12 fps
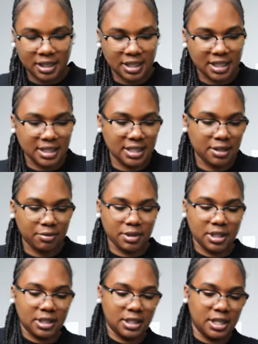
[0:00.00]
Let's see what
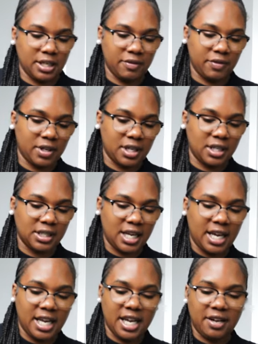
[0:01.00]
it's giving, because I
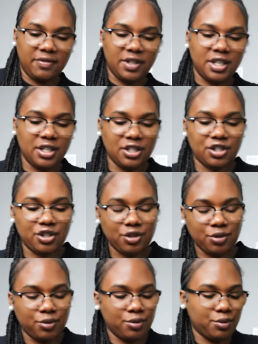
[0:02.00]
have these
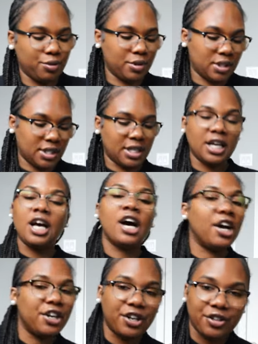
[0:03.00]
shoes,
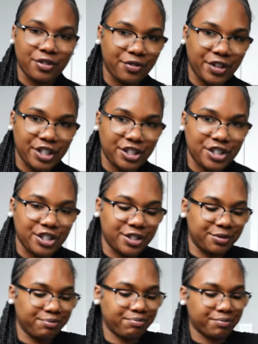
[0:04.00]
another vision.
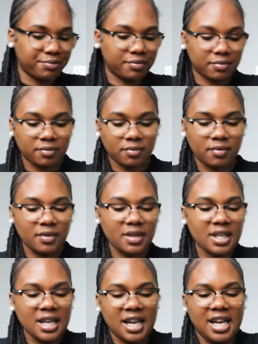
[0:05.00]

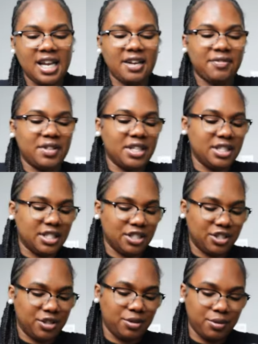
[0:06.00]
I have these
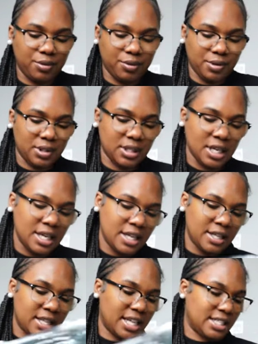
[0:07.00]
shoes
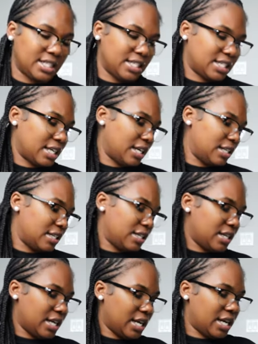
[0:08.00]
that's this color,
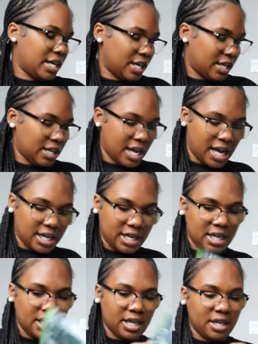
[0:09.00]
and I
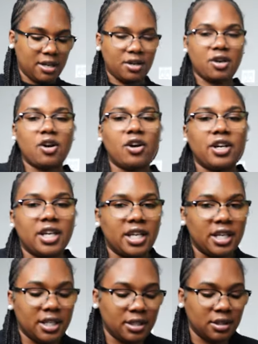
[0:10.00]
needed a
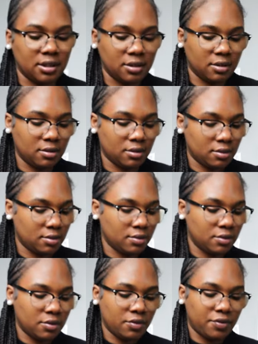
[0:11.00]
cardigan
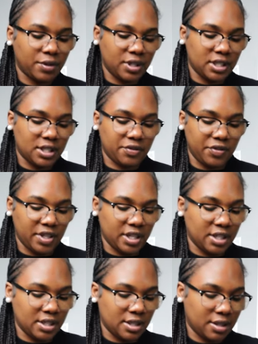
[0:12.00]
for this fit,
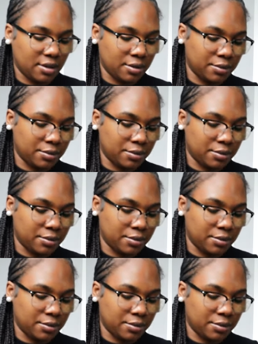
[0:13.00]
so